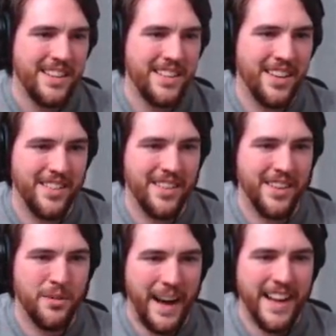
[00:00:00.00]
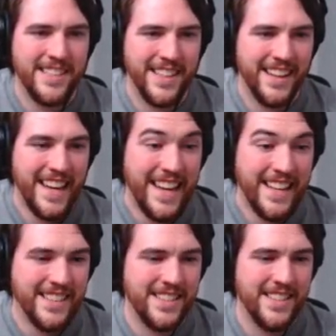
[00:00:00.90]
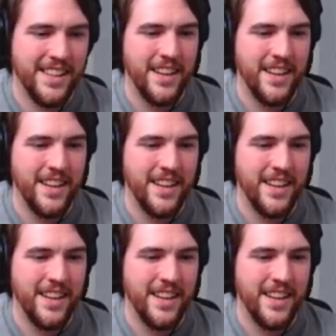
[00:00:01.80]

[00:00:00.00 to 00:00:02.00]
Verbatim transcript: the crashing is.